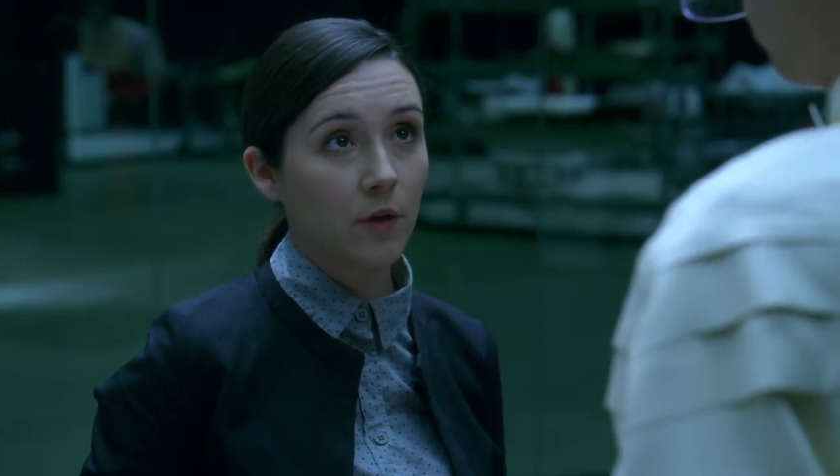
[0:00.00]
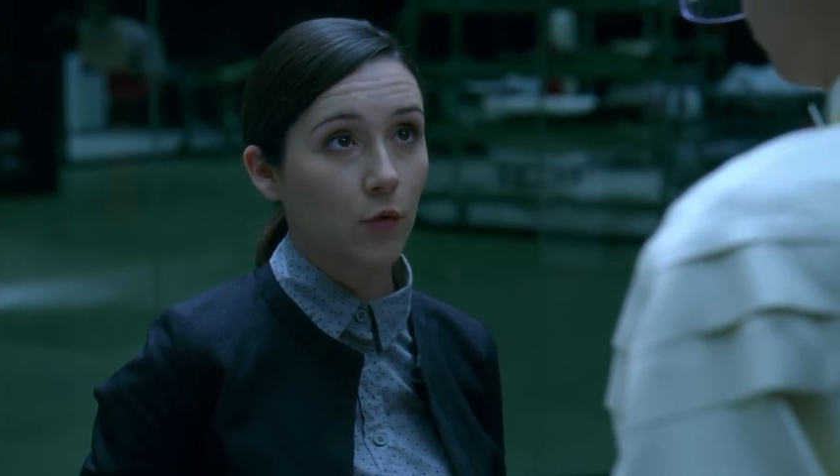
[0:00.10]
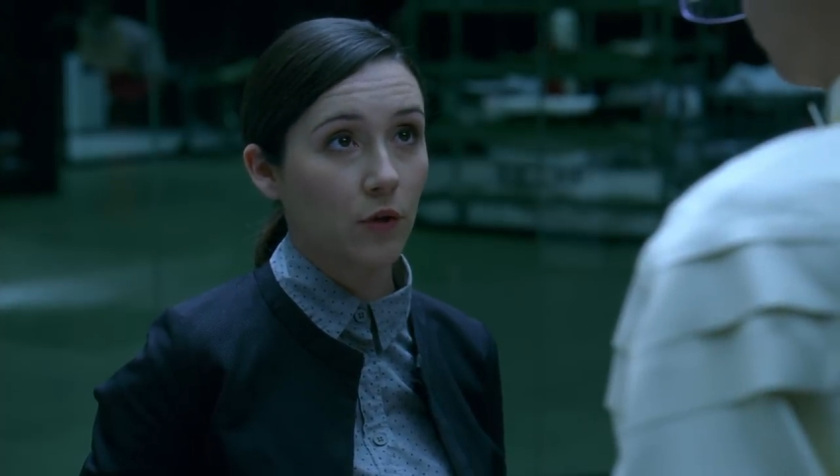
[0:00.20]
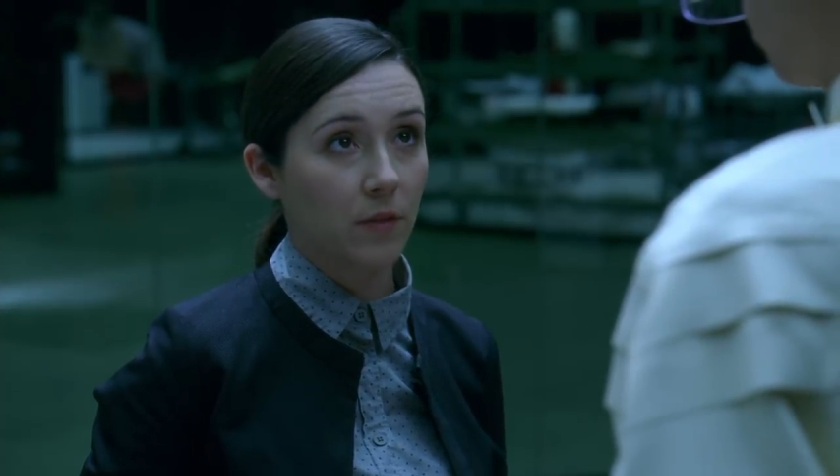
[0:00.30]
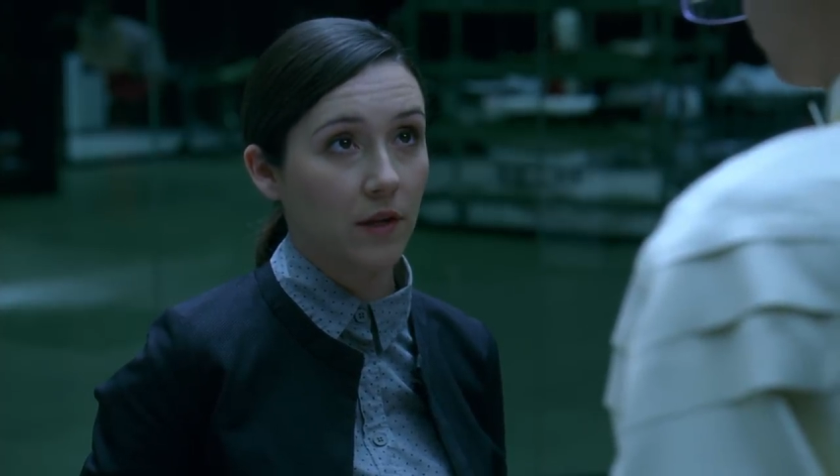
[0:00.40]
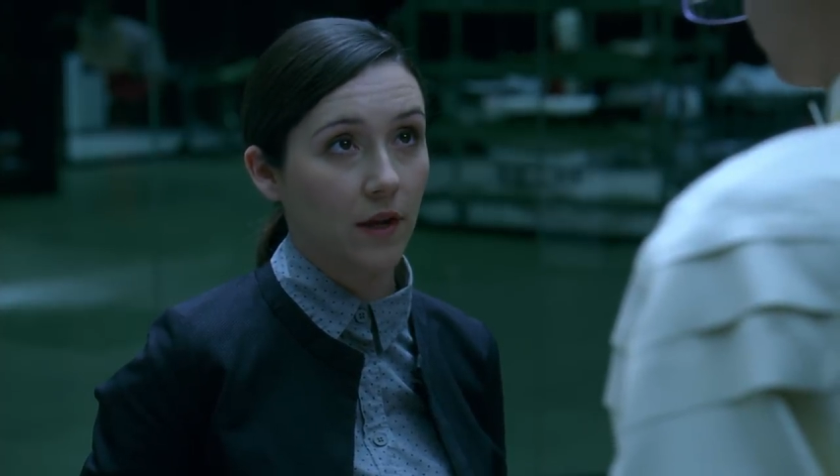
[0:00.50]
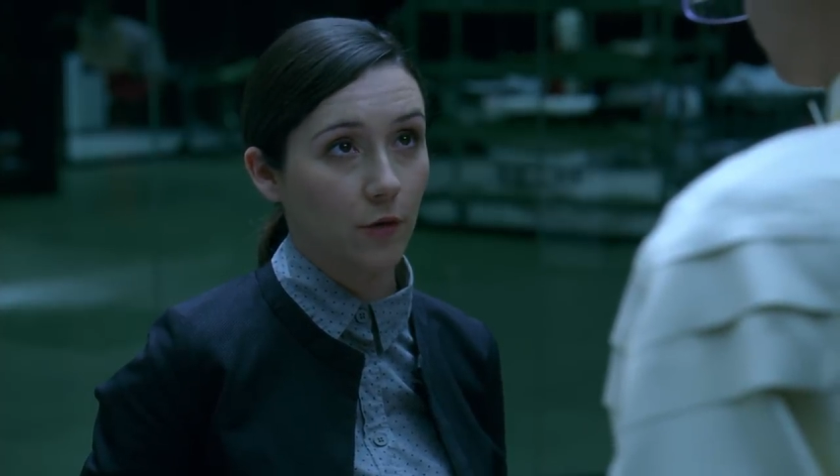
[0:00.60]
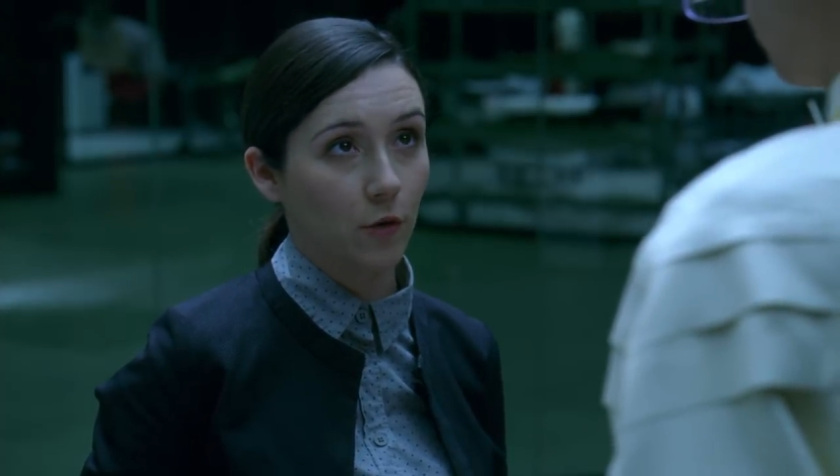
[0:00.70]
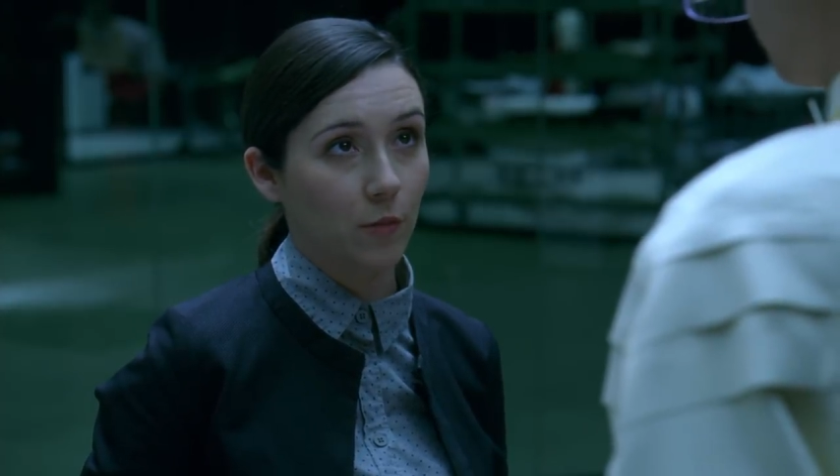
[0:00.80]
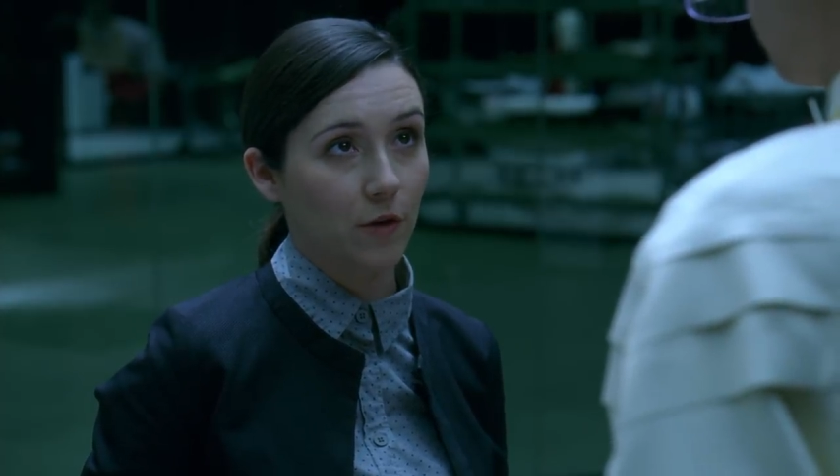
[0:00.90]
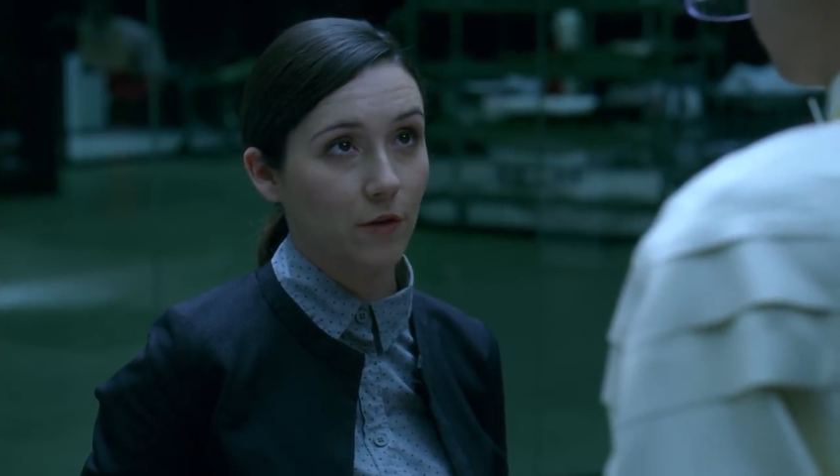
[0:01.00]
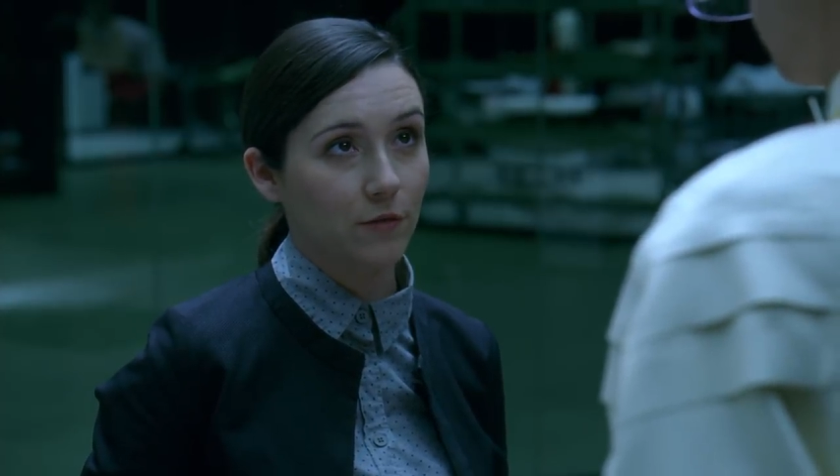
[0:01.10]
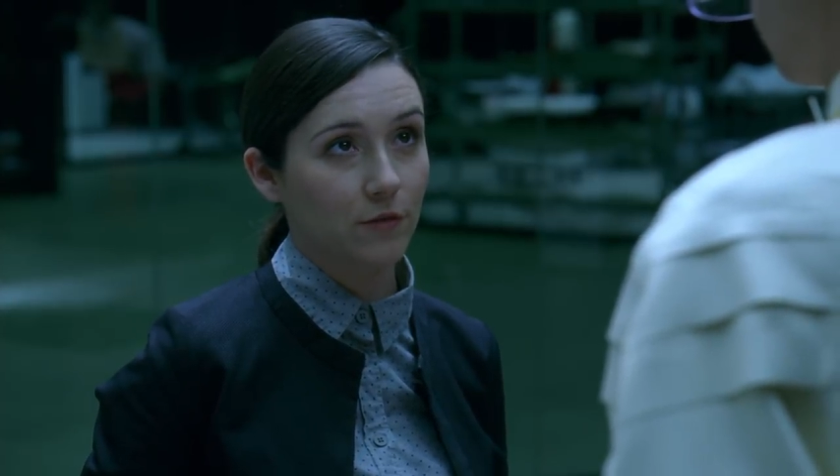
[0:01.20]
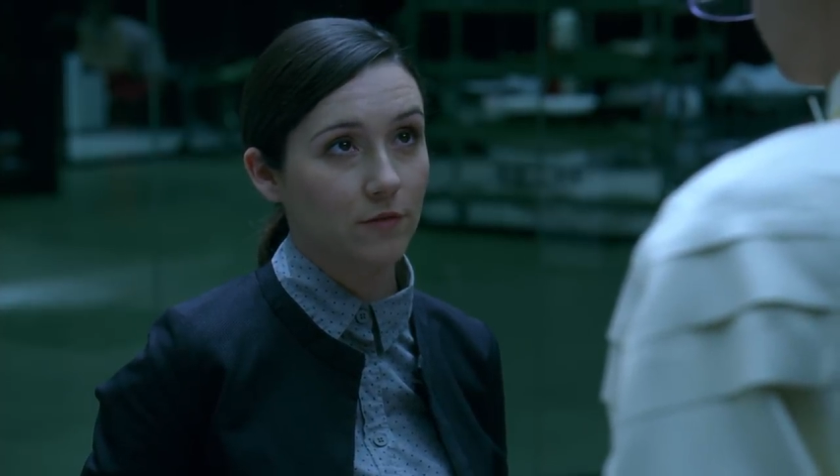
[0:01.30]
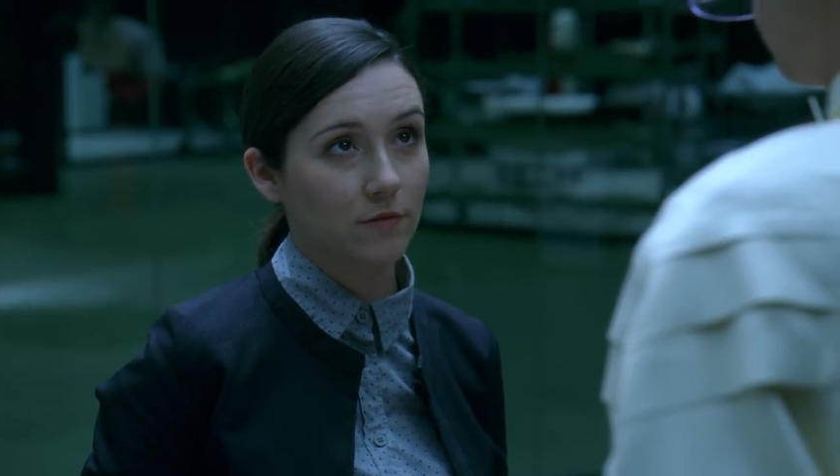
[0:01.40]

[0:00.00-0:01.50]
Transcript: a creepy necroperv.